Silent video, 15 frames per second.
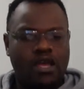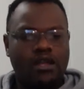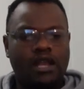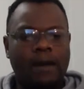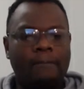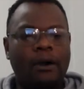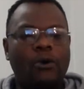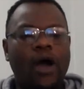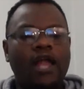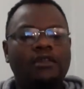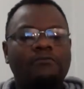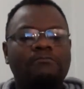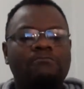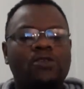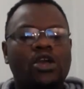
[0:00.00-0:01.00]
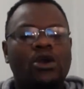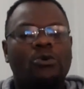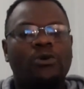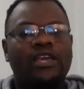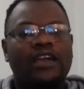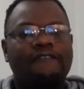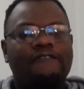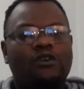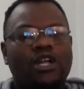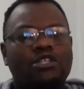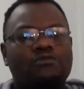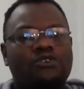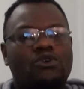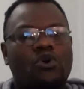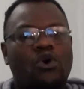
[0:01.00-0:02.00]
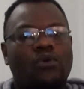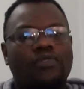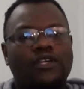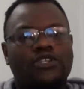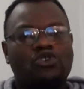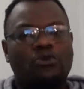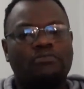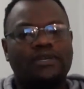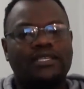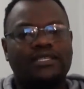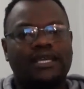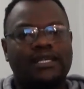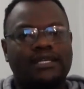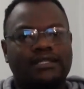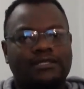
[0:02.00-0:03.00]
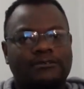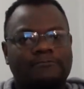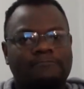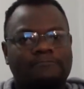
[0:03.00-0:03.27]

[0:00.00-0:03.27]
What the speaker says: Number 1, we have what we call the topic sentence.